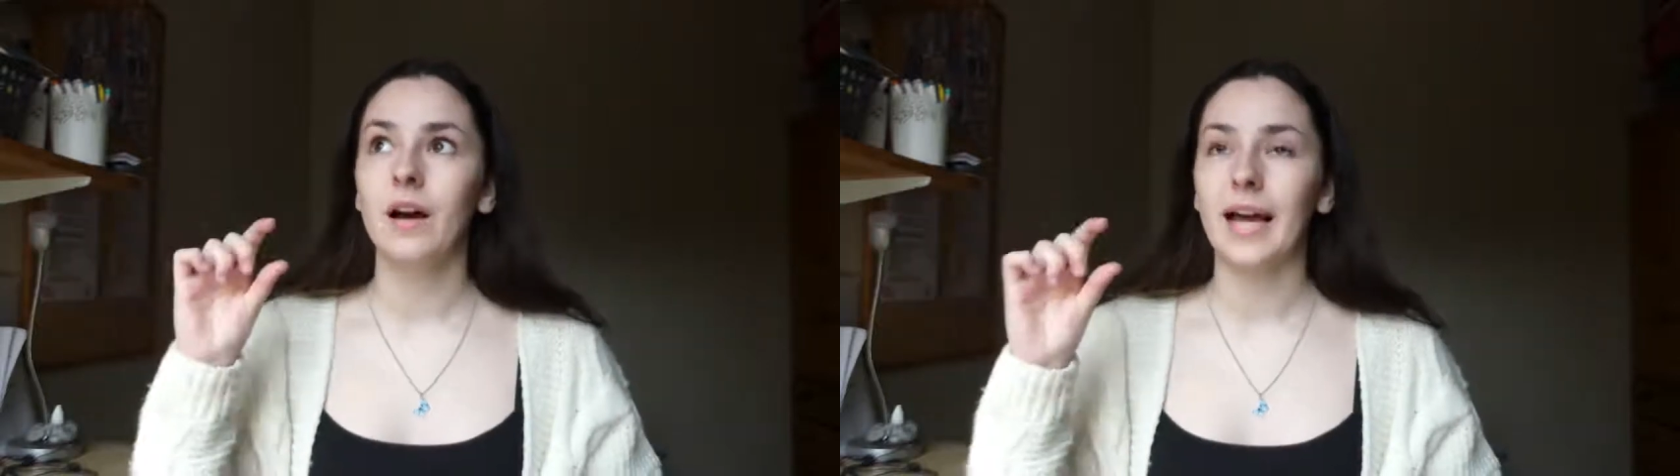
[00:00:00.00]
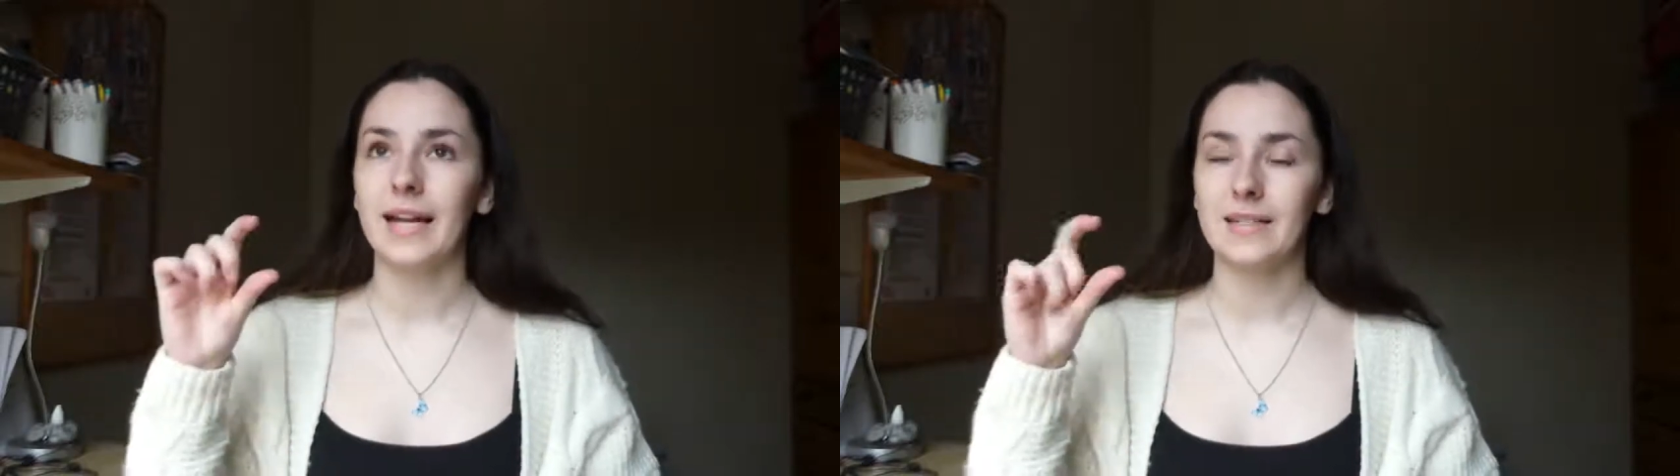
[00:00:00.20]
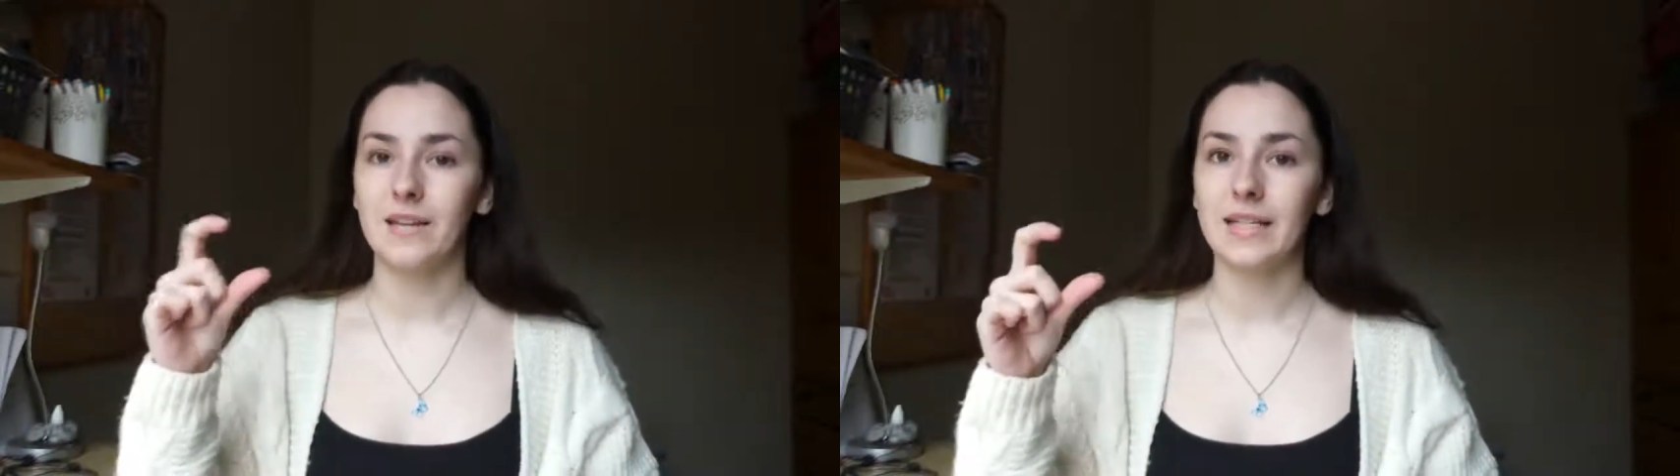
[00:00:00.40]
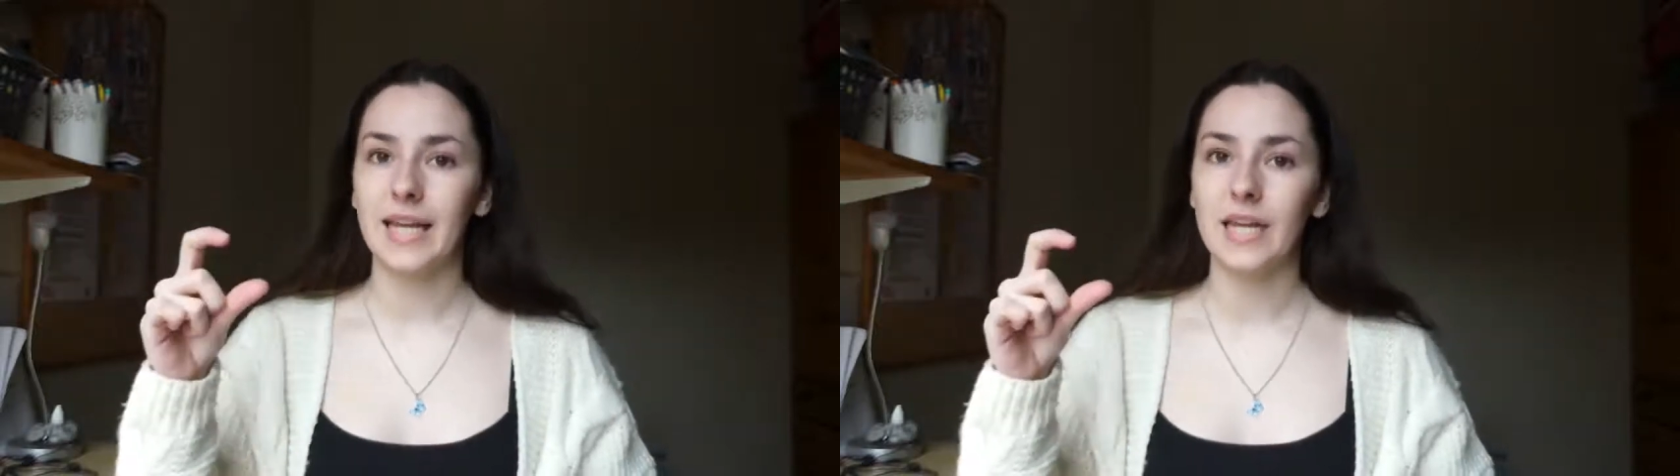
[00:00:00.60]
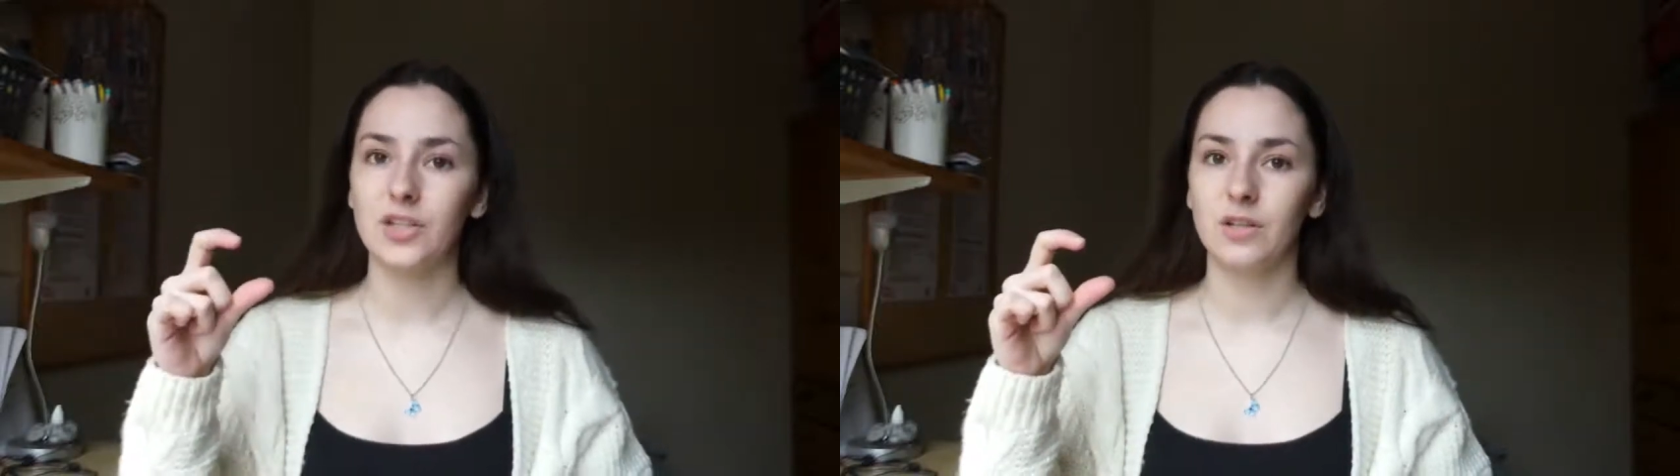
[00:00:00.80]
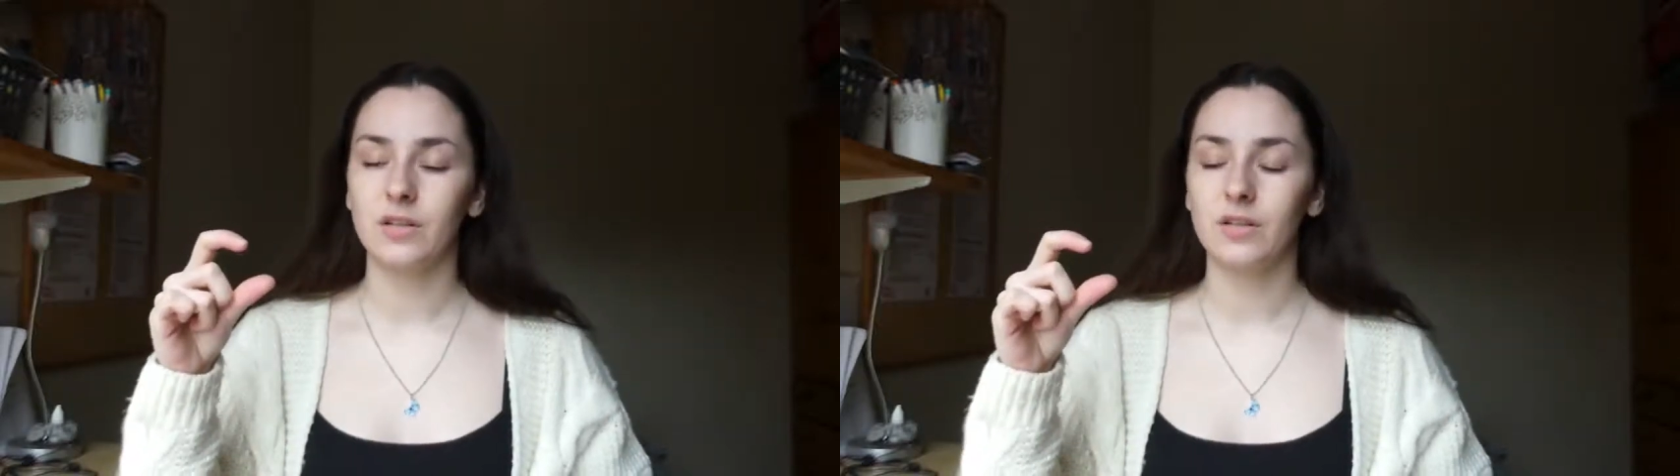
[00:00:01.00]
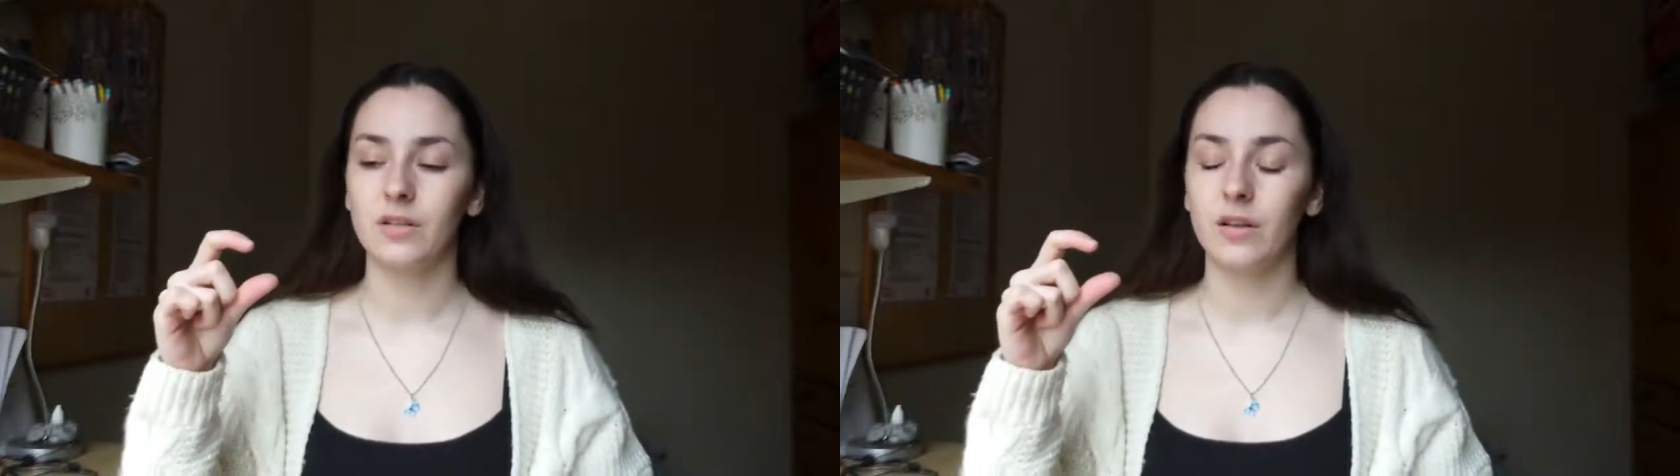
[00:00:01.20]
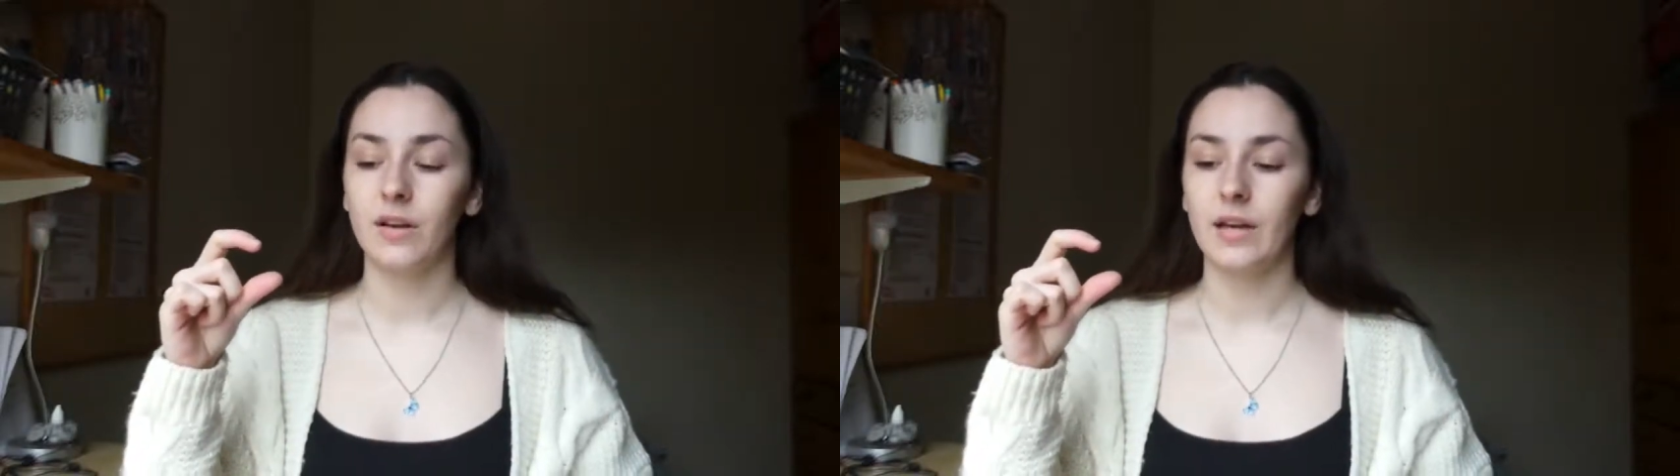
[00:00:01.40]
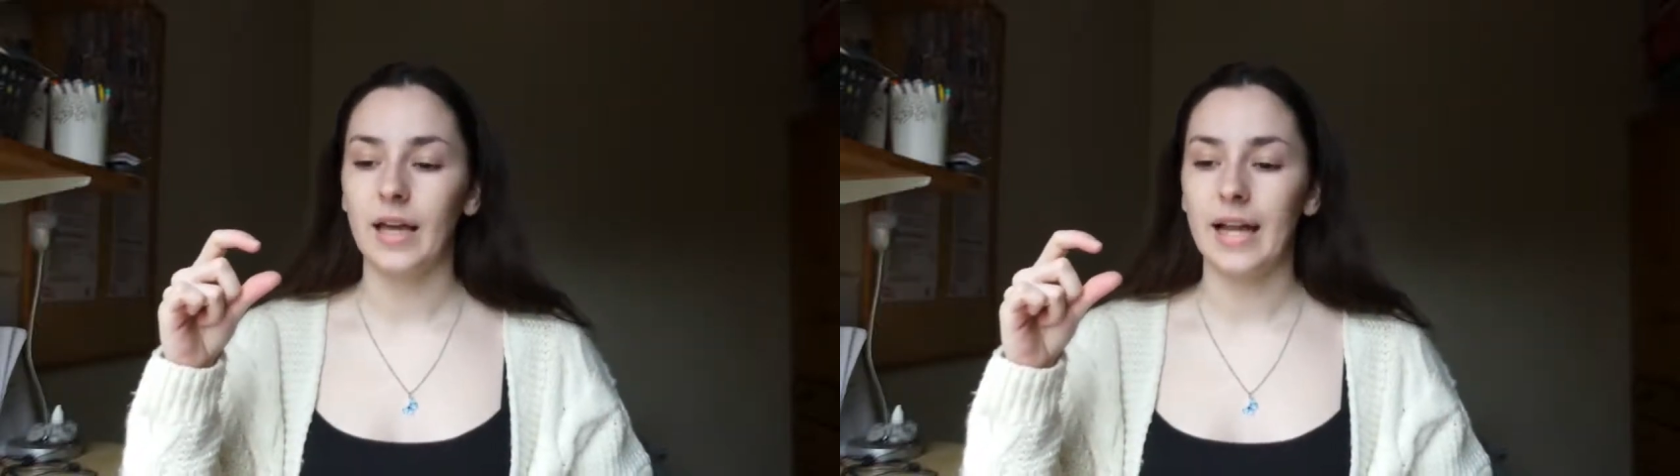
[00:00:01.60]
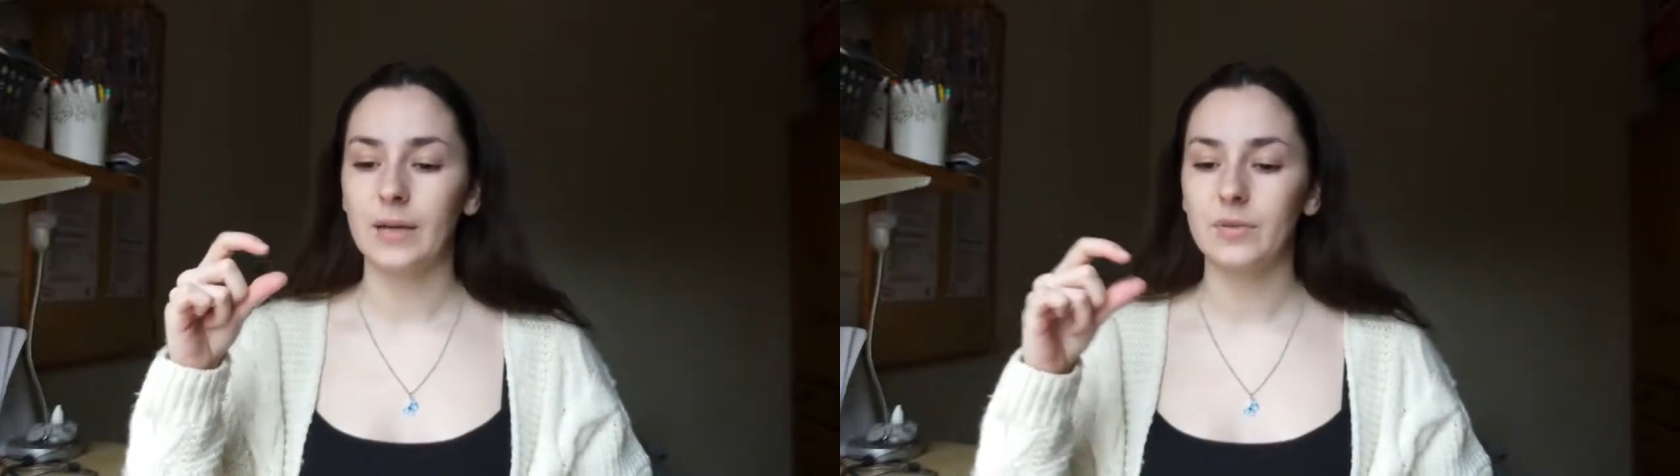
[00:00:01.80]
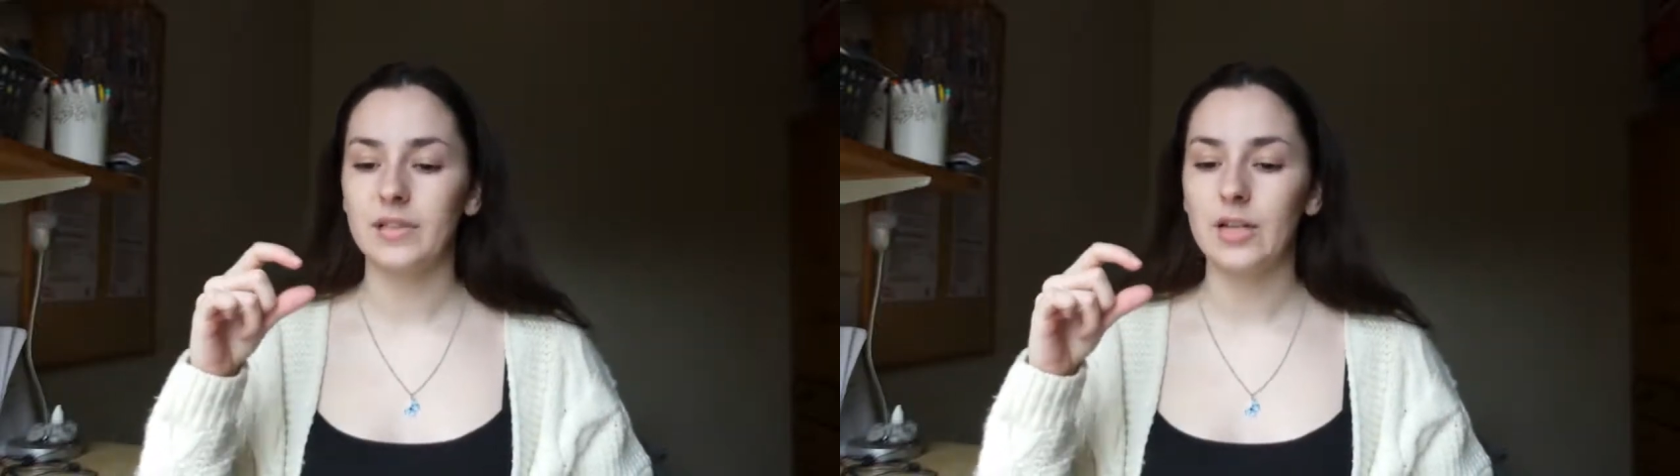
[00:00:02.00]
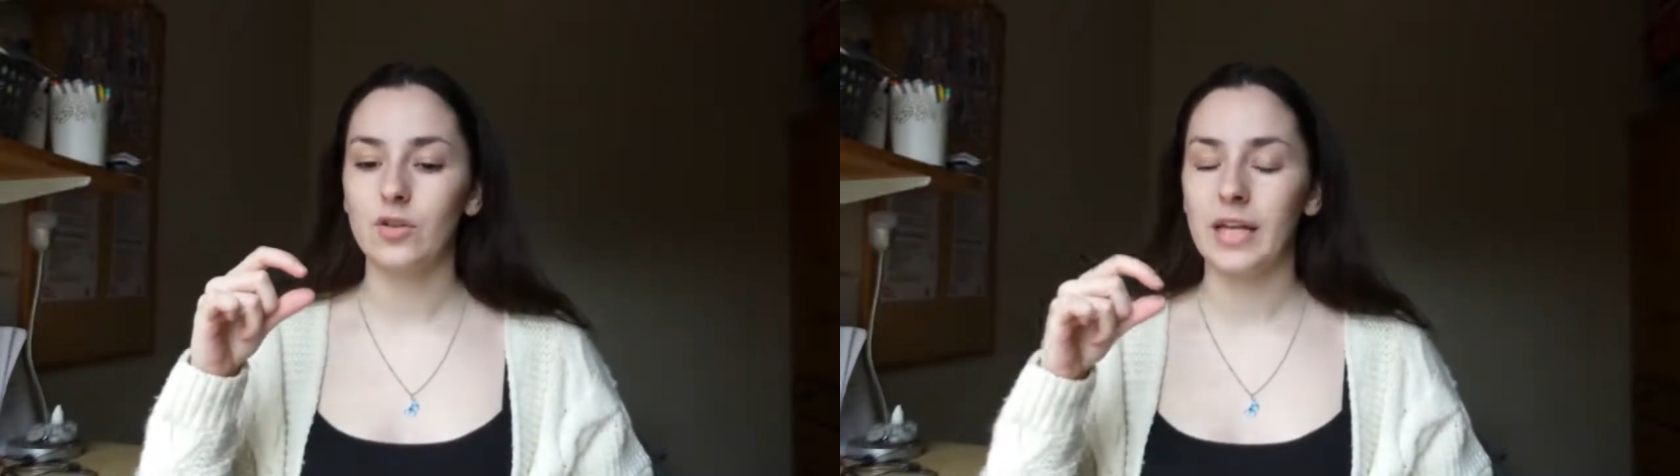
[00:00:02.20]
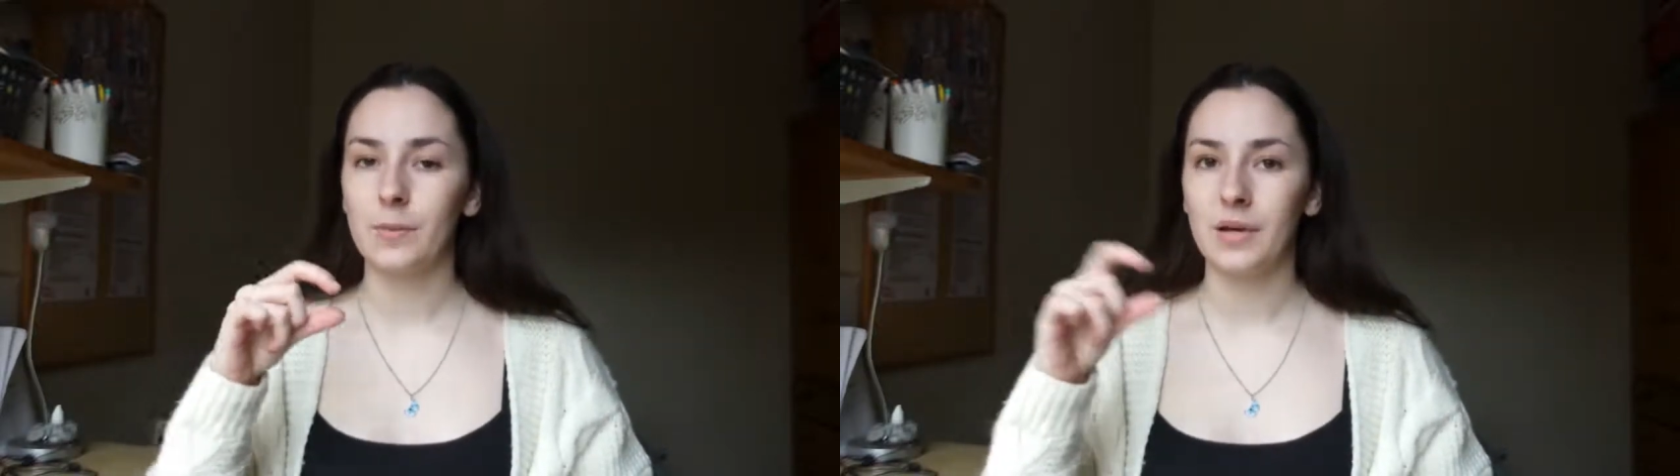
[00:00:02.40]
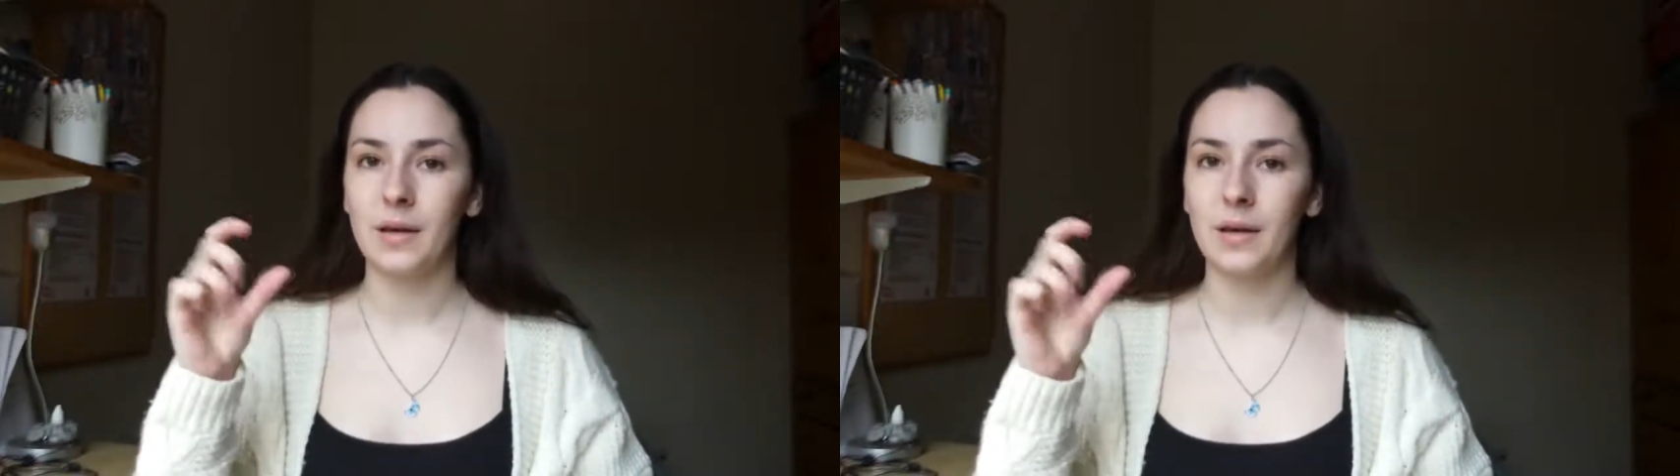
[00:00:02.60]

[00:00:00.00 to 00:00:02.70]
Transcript: I had a citation and it was literally,